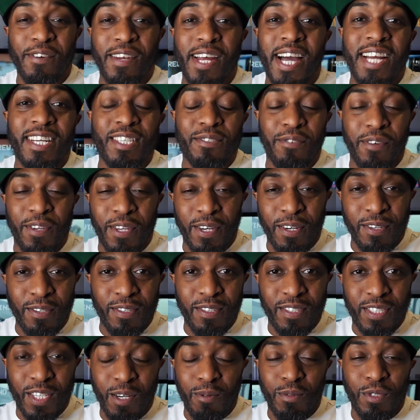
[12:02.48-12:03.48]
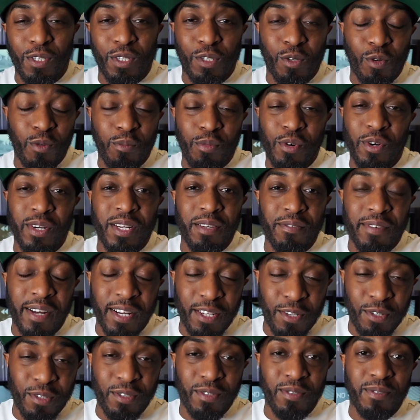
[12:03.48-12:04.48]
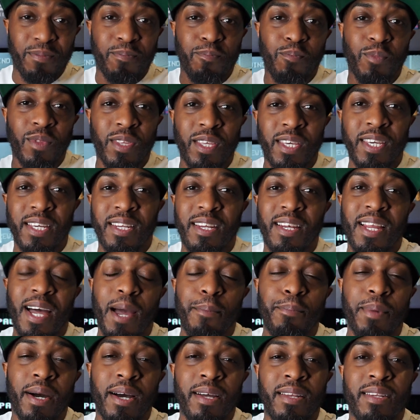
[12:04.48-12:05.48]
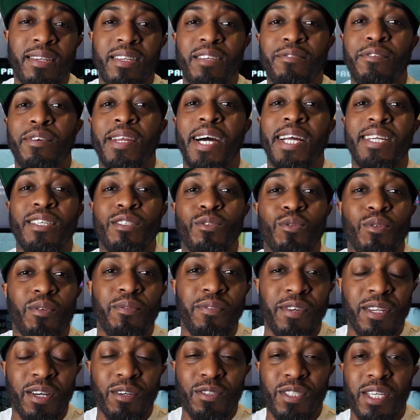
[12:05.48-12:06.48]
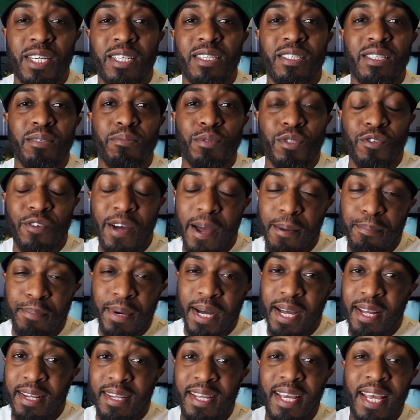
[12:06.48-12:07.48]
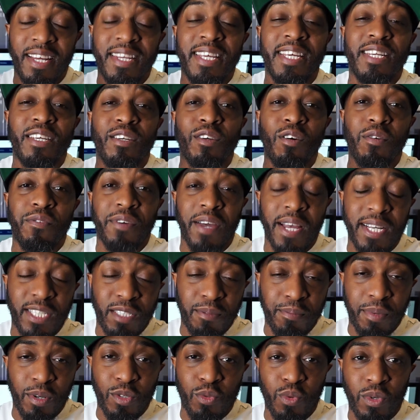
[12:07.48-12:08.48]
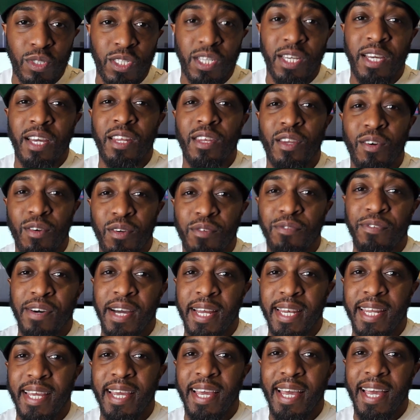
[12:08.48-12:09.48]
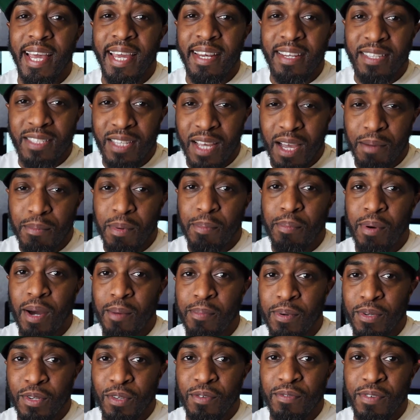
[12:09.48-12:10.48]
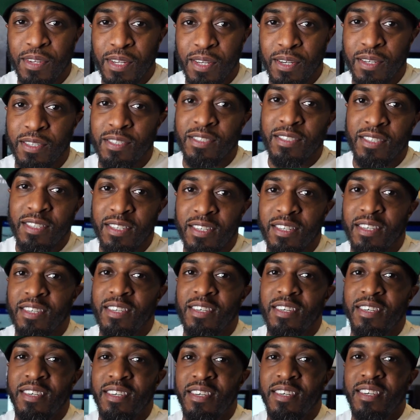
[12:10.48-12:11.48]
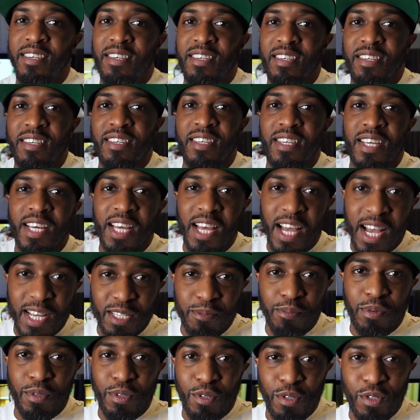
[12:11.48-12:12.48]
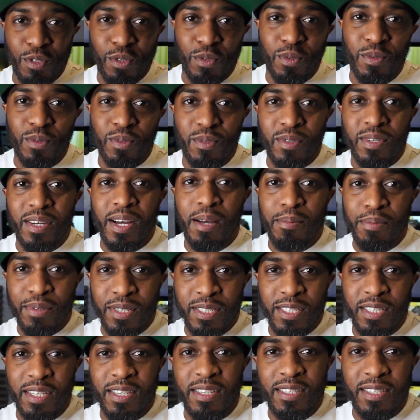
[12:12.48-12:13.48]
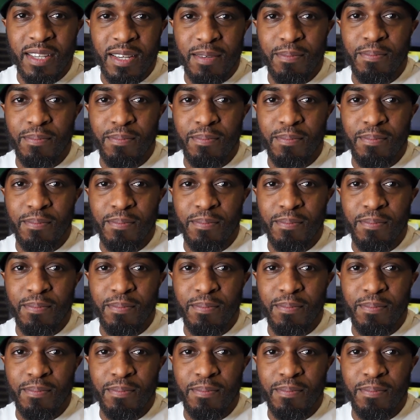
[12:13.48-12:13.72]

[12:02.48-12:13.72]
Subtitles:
you like this video, it's helped you tool, brought any value, hit the like button. If you like these sort of videos, hit the subscribe button and hit the notification bell as well so you get notified anytime I put up a new video. As per usual, I appreciate your